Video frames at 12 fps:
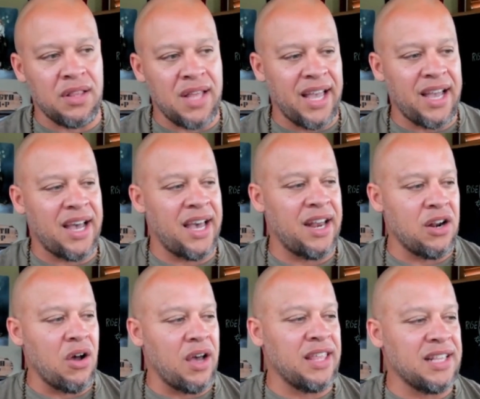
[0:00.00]
Like, I don't
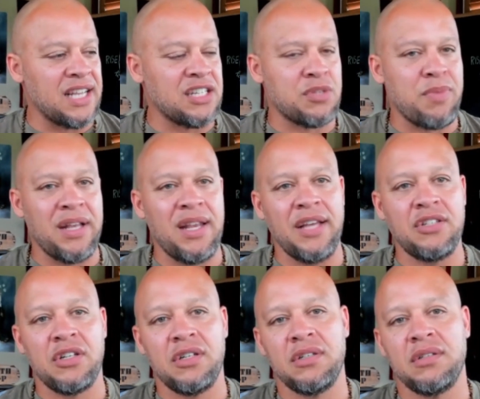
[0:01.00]
know. I think that's just my
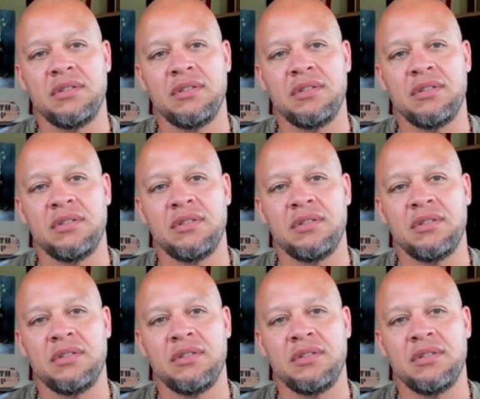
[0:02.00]
nature.